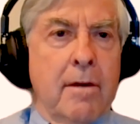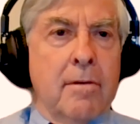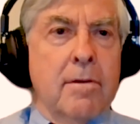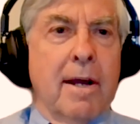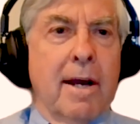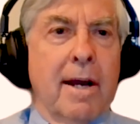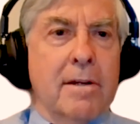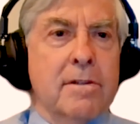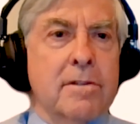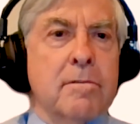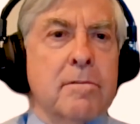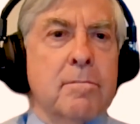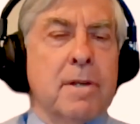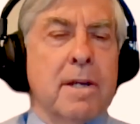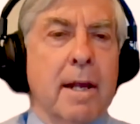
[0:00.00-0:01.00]
now doctors
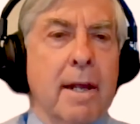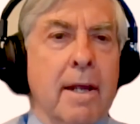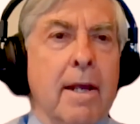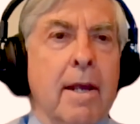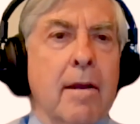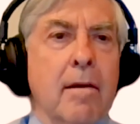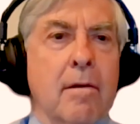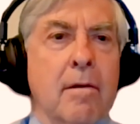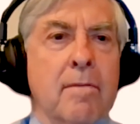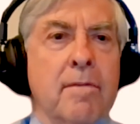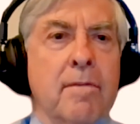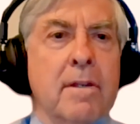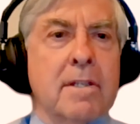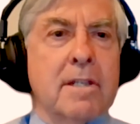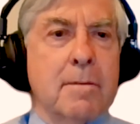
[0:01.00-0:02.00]
are taking care
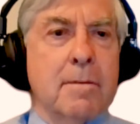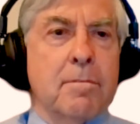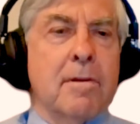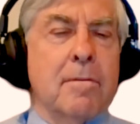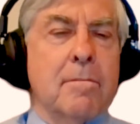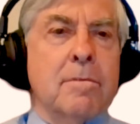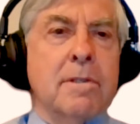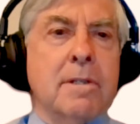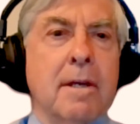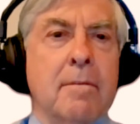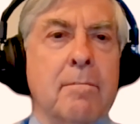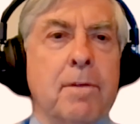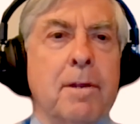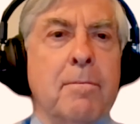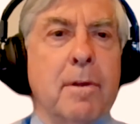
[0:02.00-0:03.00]
of the symptoms
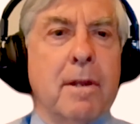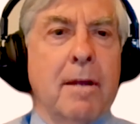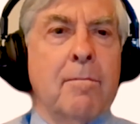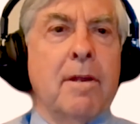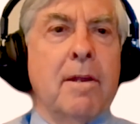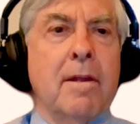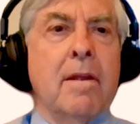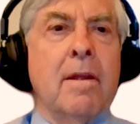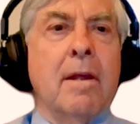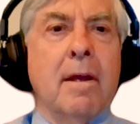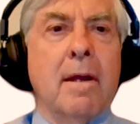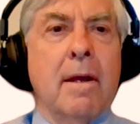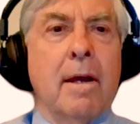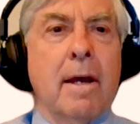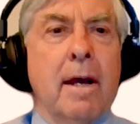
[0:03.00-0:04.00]
that people with ME
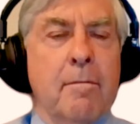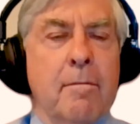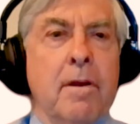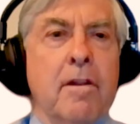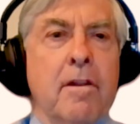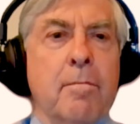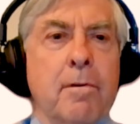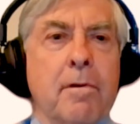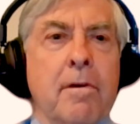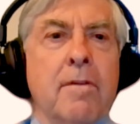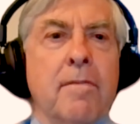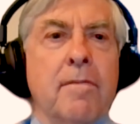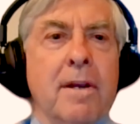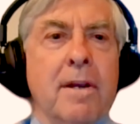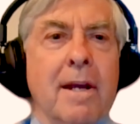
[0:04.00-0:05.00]
have been
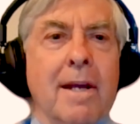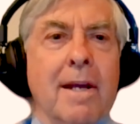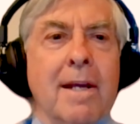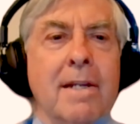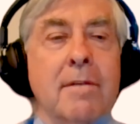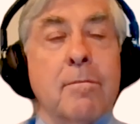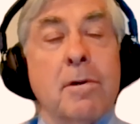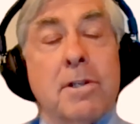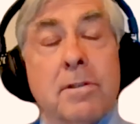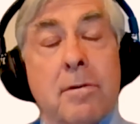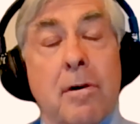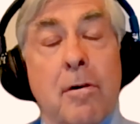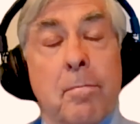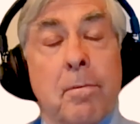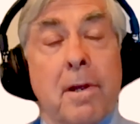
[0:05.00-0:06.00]
experienced for decades. I'm
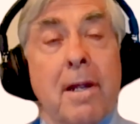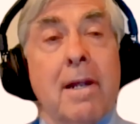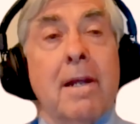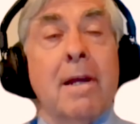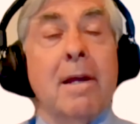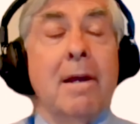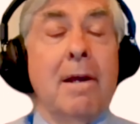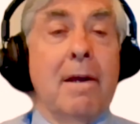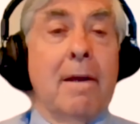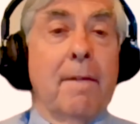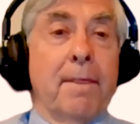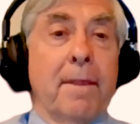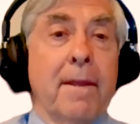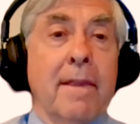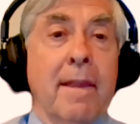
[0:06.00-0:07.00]
also hoping
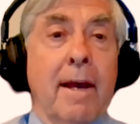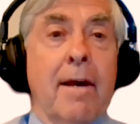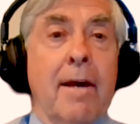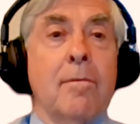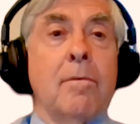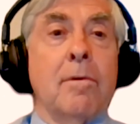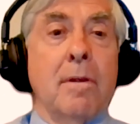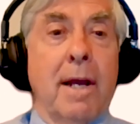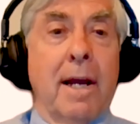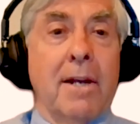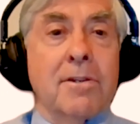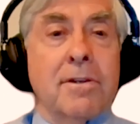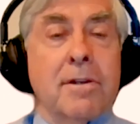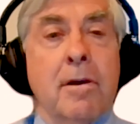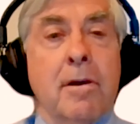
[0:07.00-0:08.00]
that that will
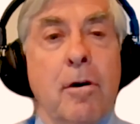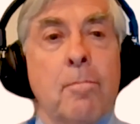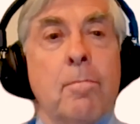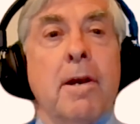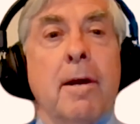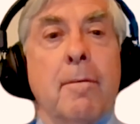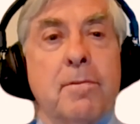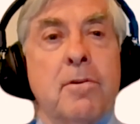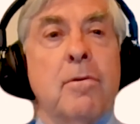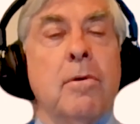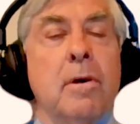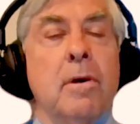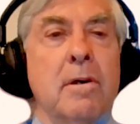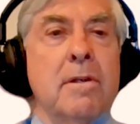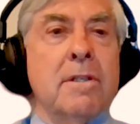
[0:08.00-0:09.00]
actually open up
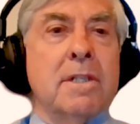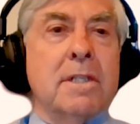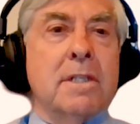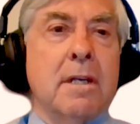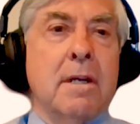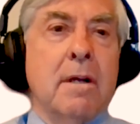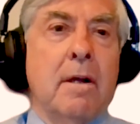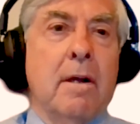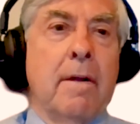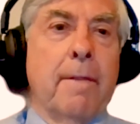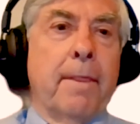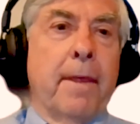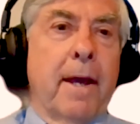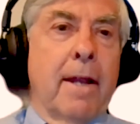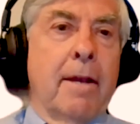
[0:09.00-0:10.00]
doors
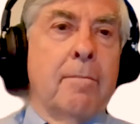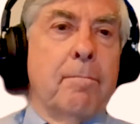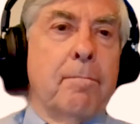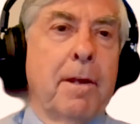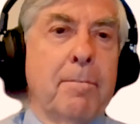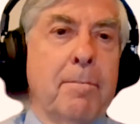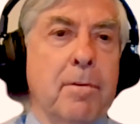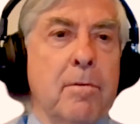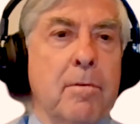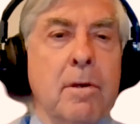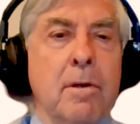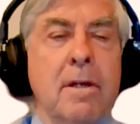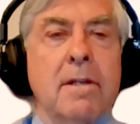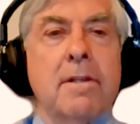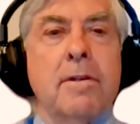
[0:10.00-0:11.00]
that people
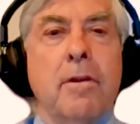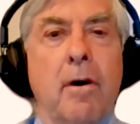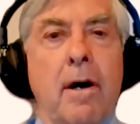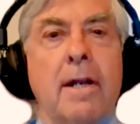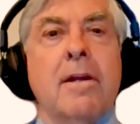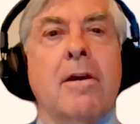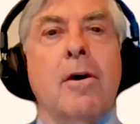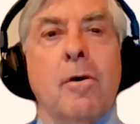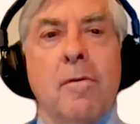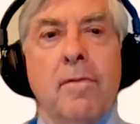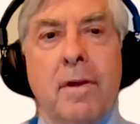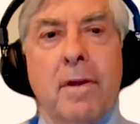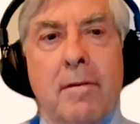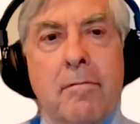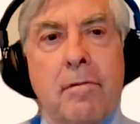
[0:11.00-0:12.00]
with
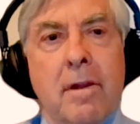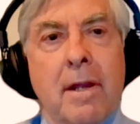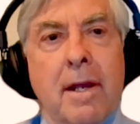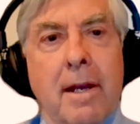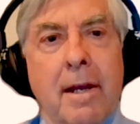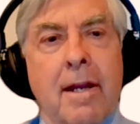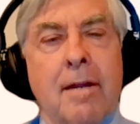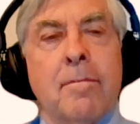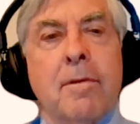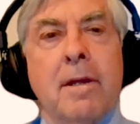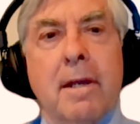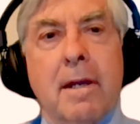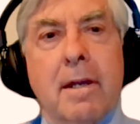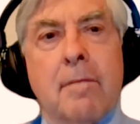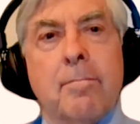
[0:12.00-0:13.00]
non-COVID related
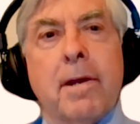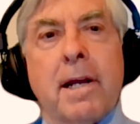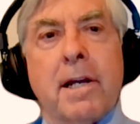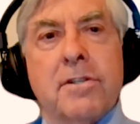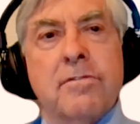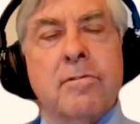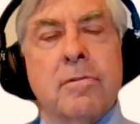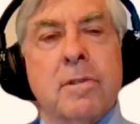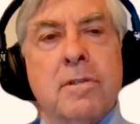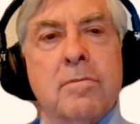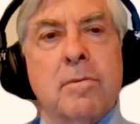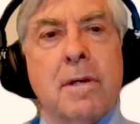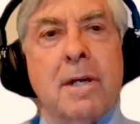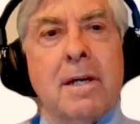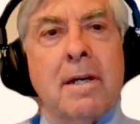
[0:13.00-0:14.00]
ME can pass through
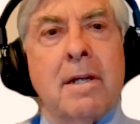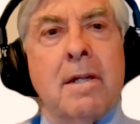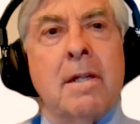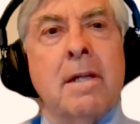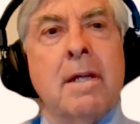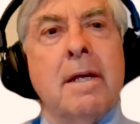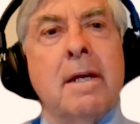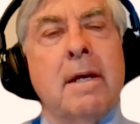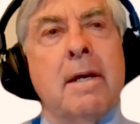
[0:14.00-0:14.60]
as well.